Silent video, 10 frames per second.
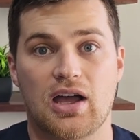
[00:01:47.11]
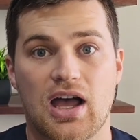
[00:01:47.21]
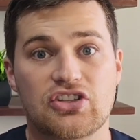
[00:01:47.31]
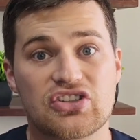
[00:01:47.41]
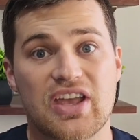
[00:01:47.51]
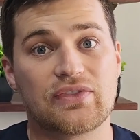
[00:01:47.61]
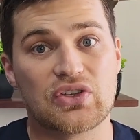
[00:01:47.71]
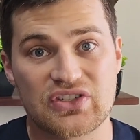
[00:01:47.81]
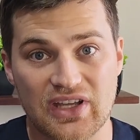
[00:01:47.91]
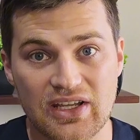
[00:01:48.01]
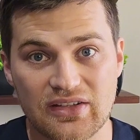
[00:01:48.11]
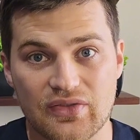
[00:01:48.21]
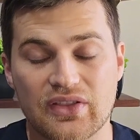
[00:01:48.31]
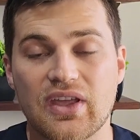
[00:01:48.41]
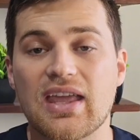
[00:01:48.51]
I just have to state
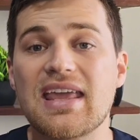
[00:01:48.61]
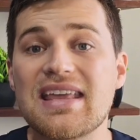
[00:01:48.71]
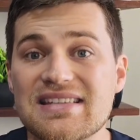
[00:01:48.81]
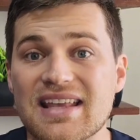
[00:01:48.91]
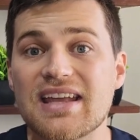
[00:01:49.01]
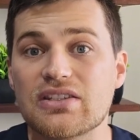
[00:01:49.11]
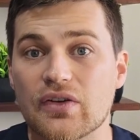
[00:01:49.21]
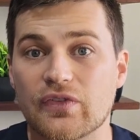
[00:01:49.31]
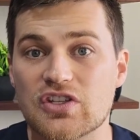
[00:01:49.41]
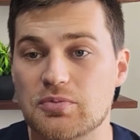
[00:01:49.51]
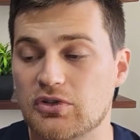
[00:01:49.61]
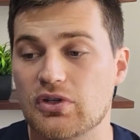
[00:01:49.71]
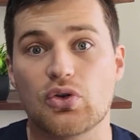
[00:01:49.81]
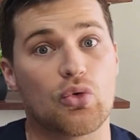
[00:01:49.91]
that there is a difference between